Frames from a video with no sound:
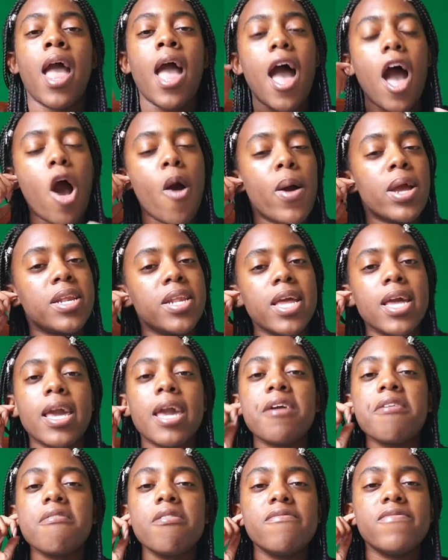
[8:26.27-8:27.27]
how I take
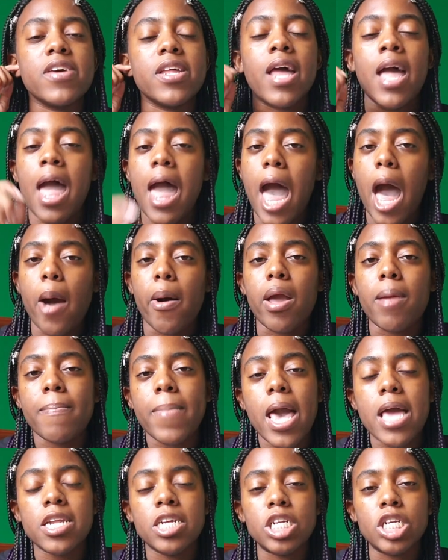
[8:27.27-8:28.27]
care of it, how I
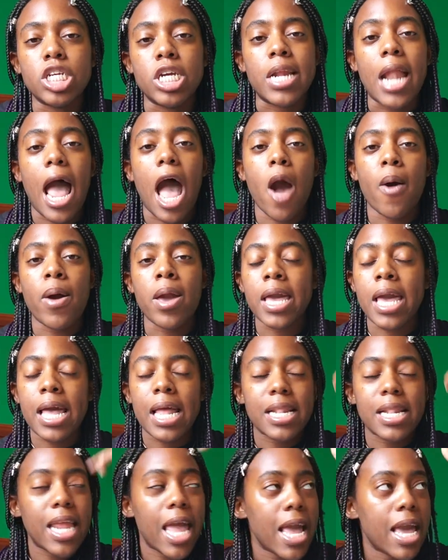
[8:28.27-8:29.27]
manage it, how I
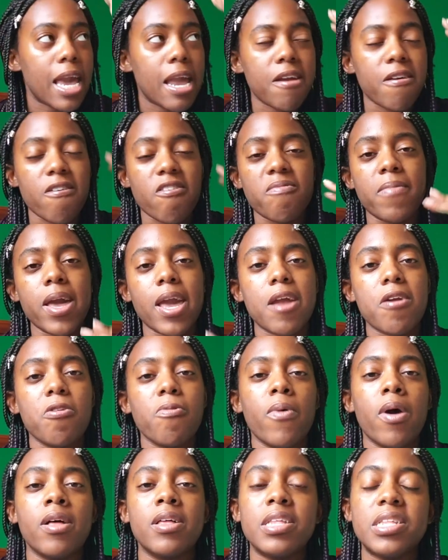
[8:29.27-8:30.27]
take care of my hair
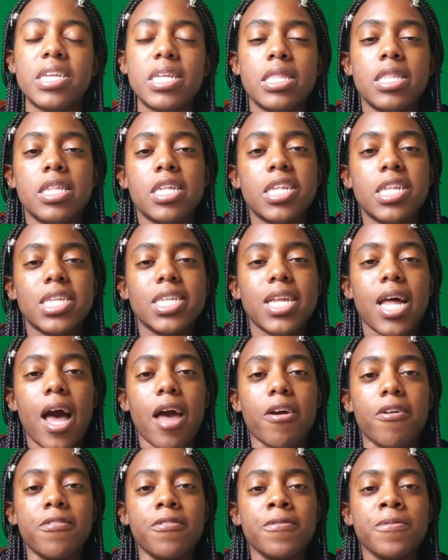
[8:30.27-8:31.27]
while it's in this
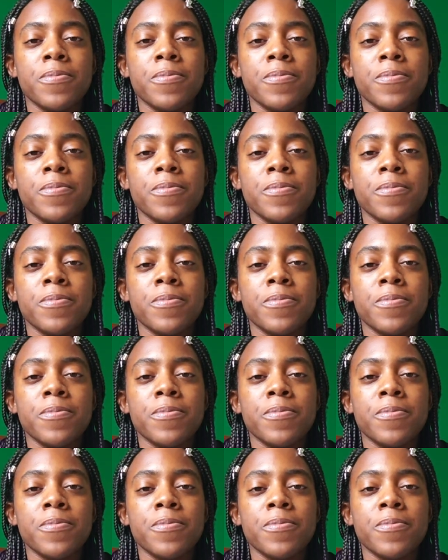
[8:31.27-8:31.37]
style.